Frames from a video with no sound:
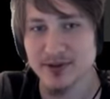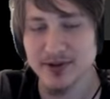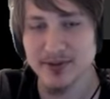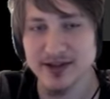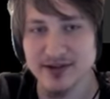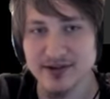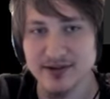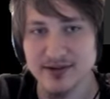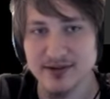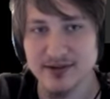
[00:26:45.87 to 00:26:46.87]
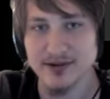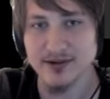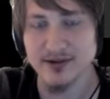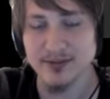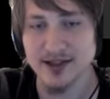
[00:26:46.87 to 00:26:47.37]
want to make this
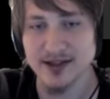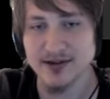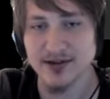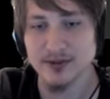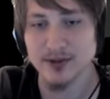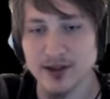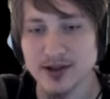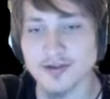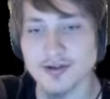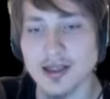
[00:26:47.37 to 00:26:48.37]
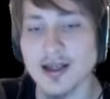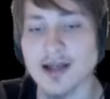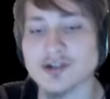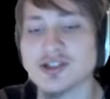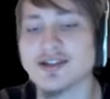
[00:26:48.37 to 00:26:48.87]
something that doesn't Because
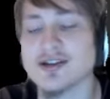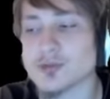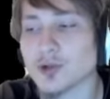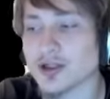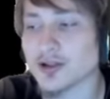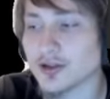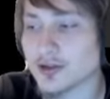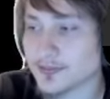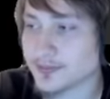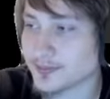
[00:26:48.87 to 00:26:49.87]
actually, it does work. Look.